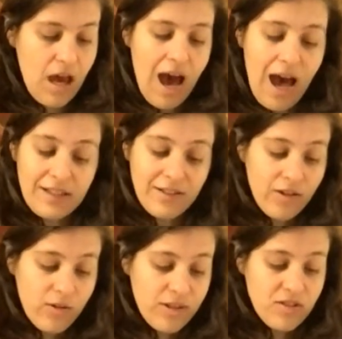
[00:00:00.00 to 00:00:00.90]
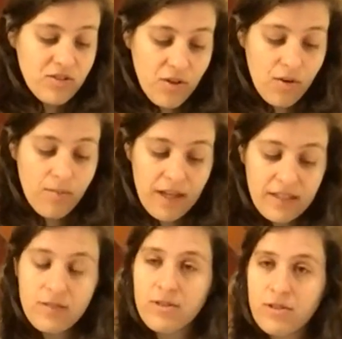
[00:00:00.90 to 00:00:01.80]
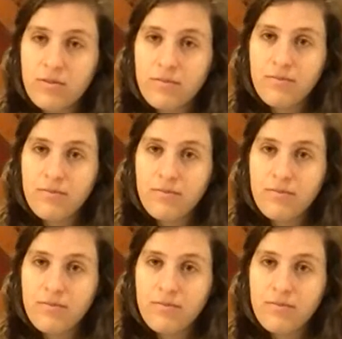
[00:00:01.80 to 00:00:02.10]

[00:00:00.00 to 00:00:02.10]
I know that so many of you